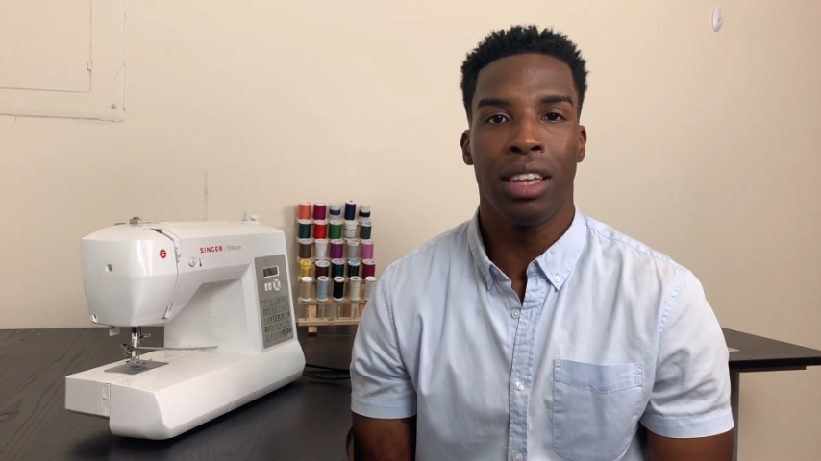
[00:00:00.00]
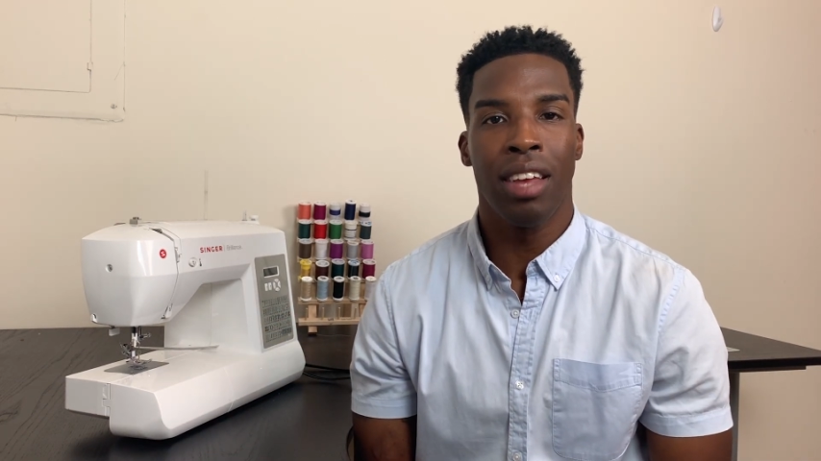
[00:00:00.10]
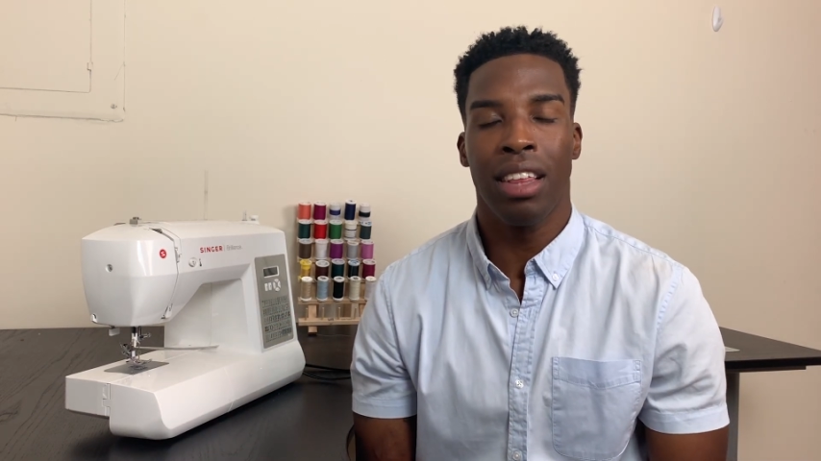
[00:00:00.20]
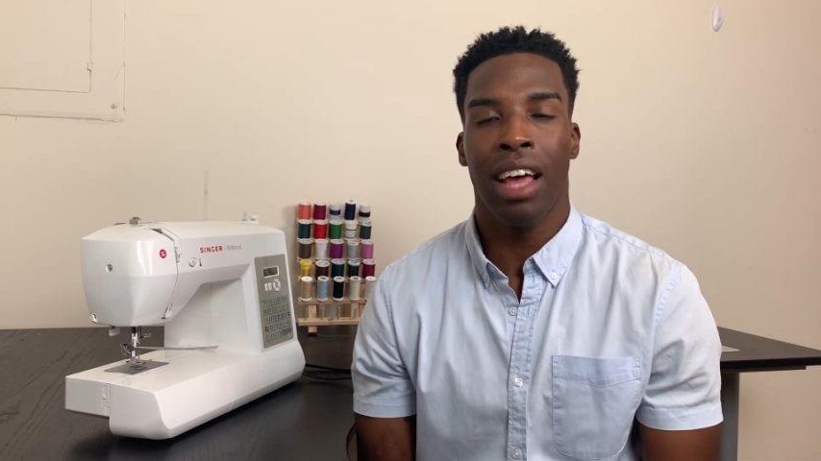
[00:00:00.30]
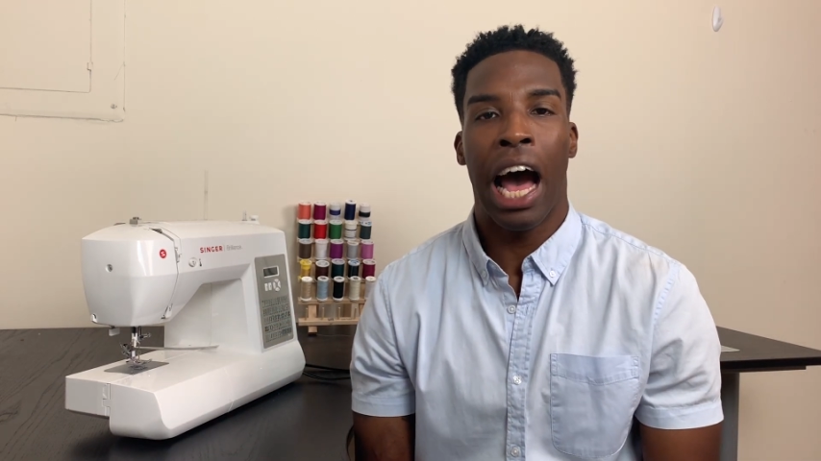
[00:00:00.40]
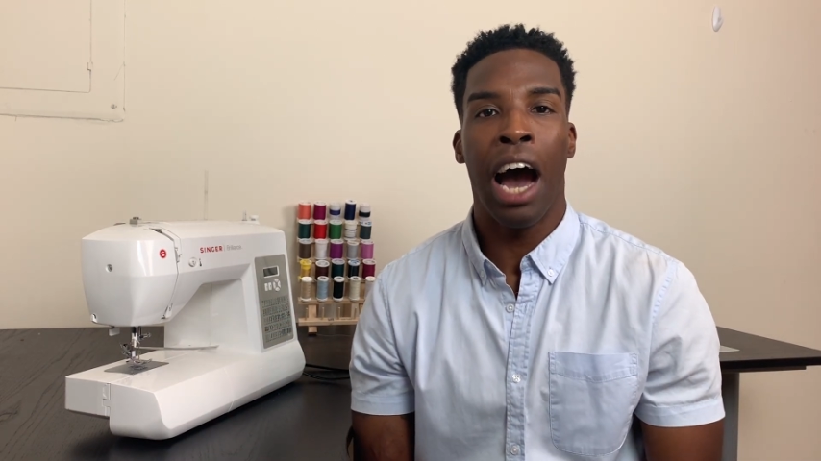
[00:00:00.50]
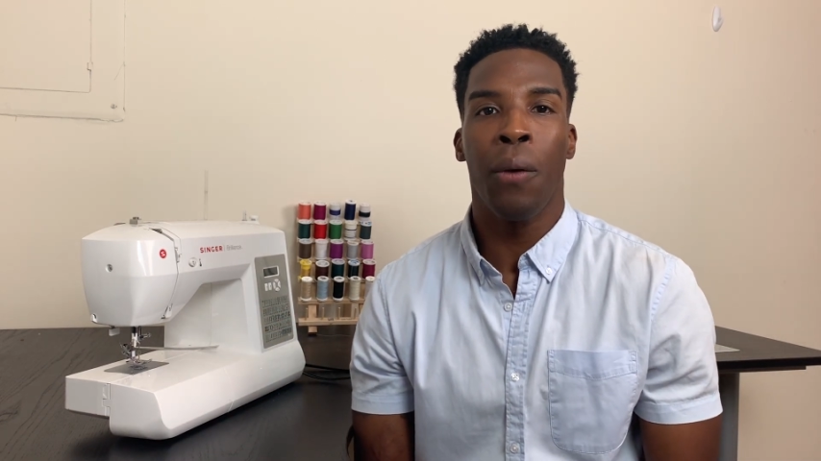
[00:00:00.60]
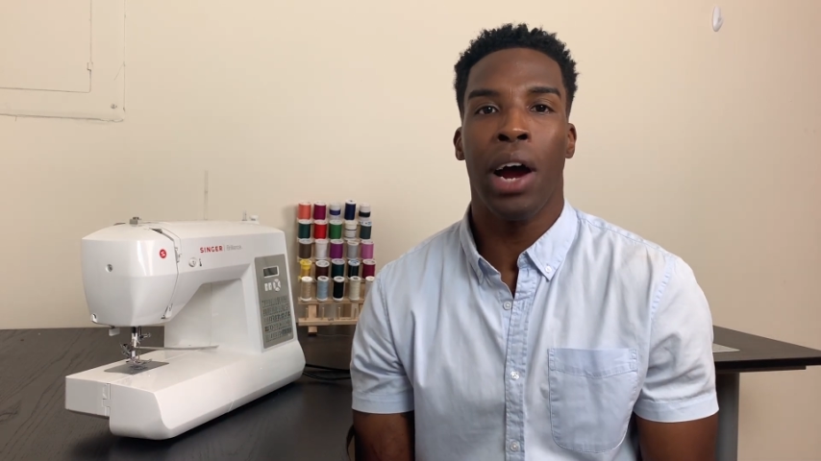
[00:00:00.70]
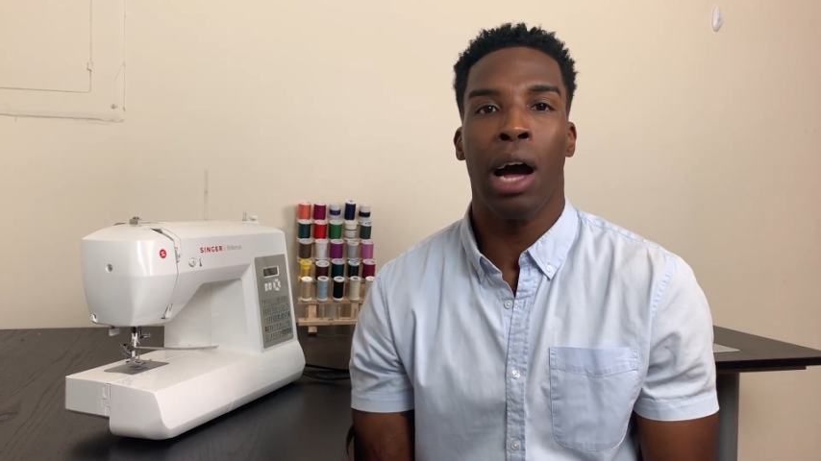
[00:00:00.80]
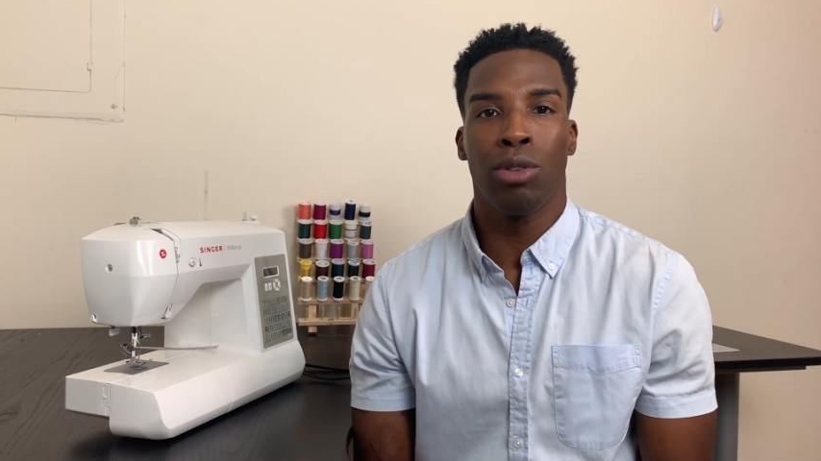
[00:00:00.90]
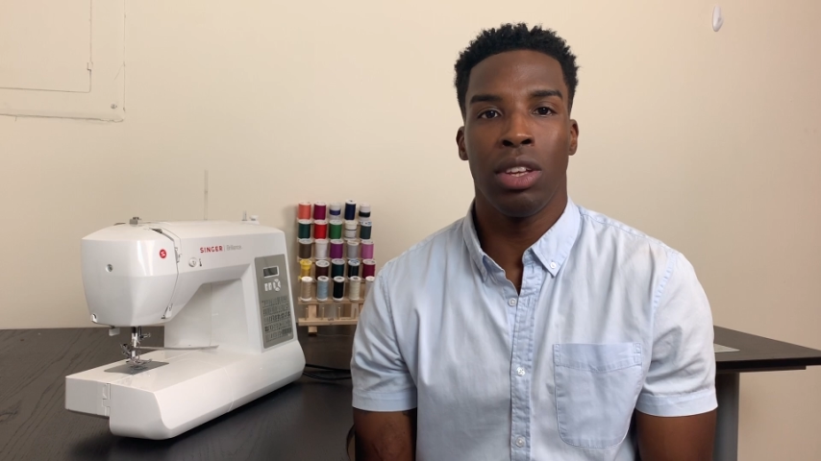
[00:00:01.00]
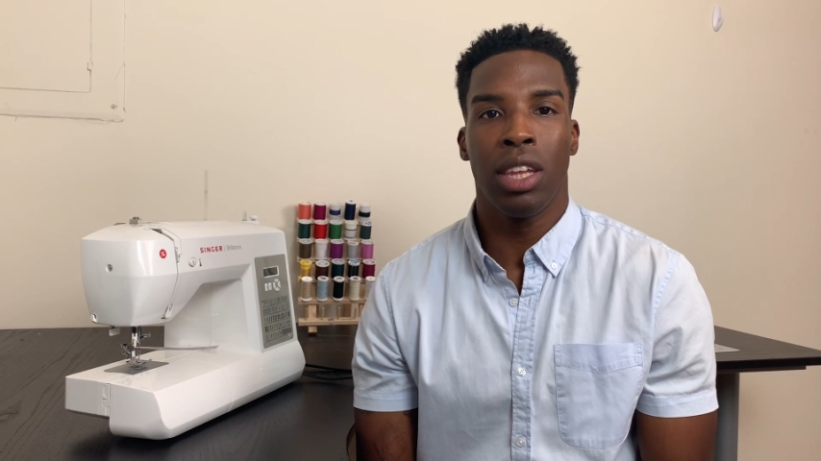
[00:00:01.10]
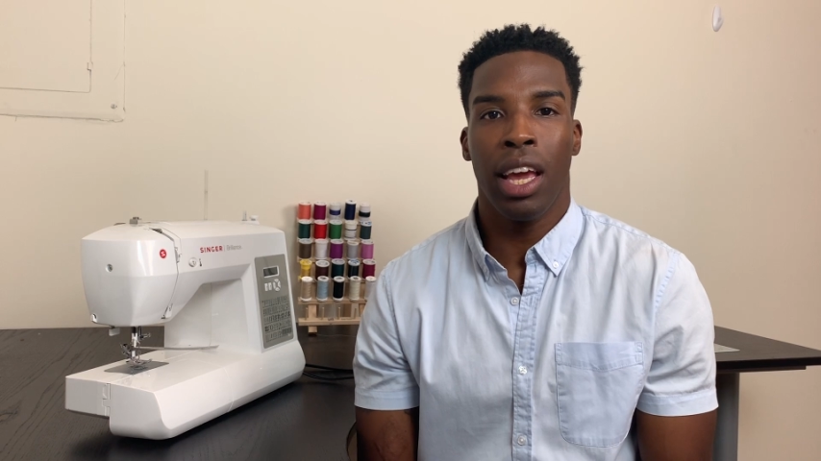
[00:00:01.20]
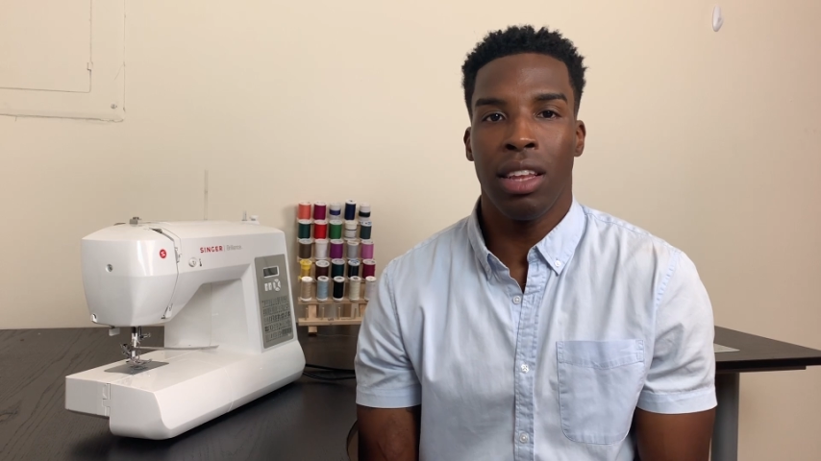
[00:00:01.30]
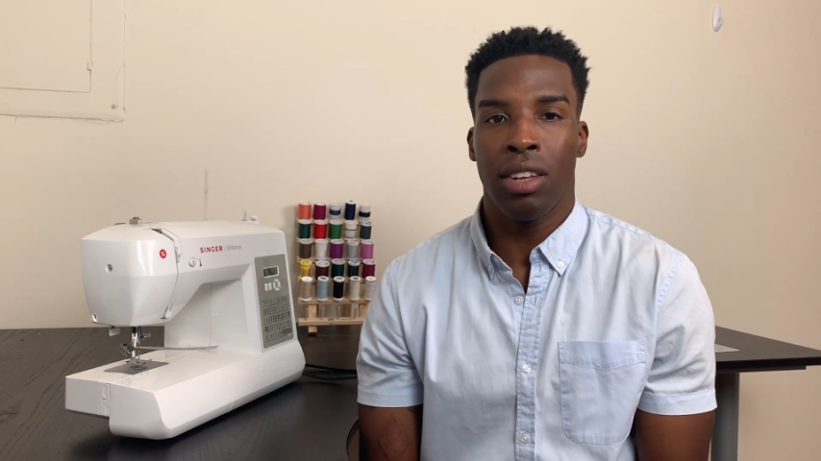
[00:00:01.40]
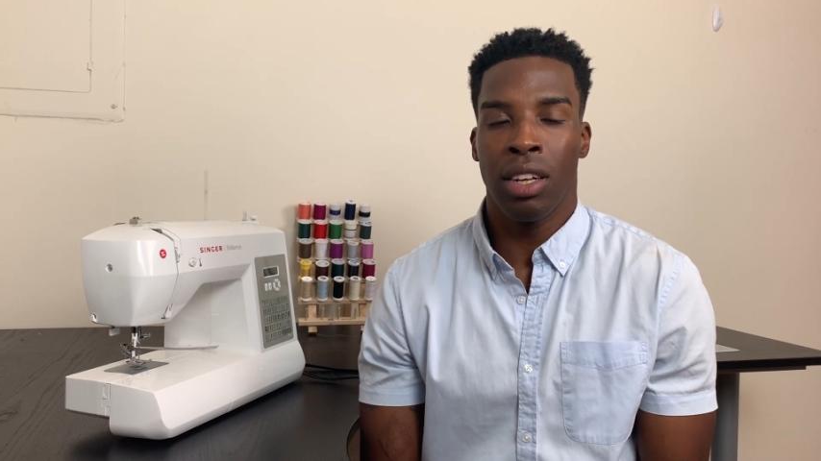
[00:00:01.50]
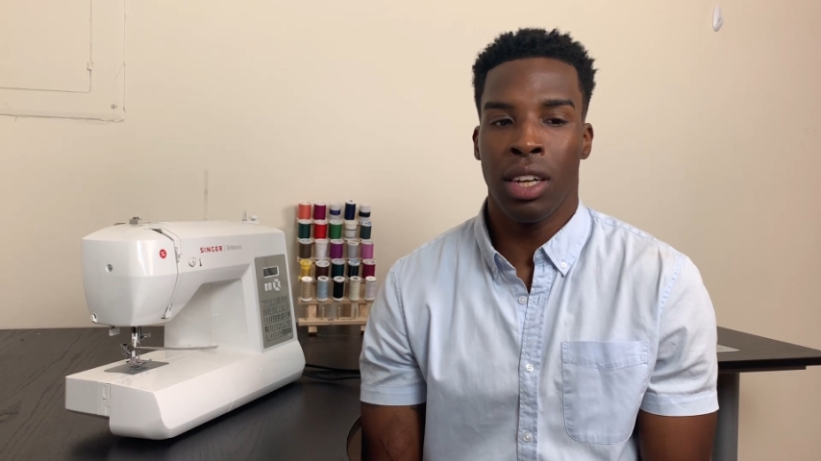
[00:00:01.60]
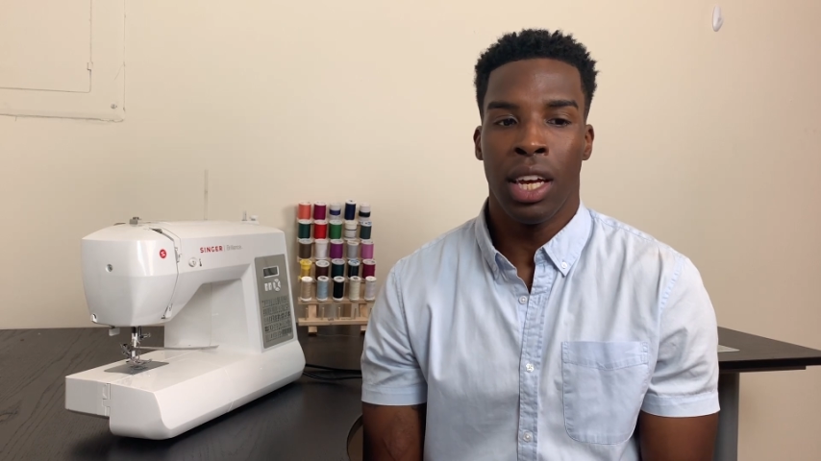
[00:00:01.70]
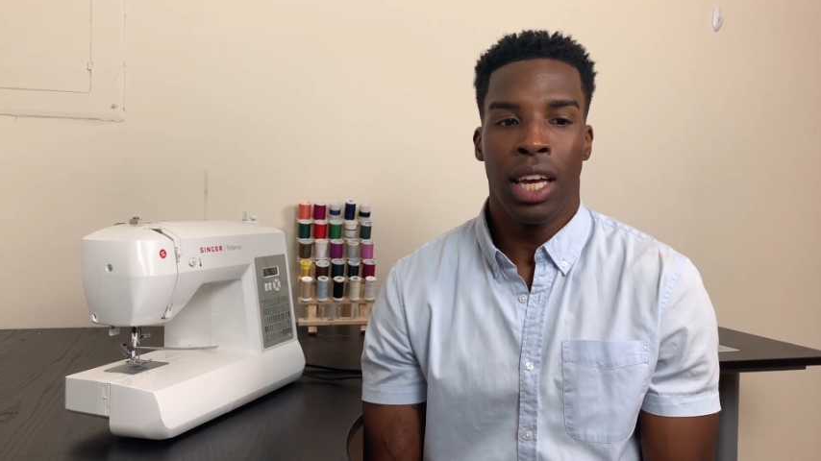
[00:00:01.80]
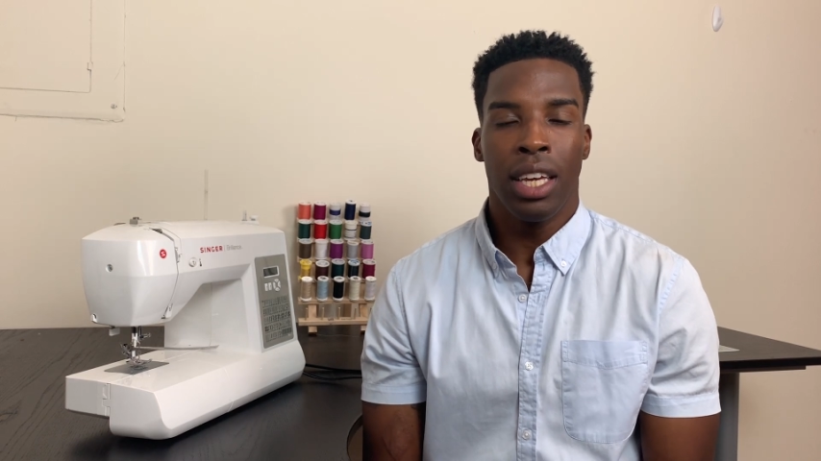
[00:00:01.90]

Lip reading: take the hour out your day to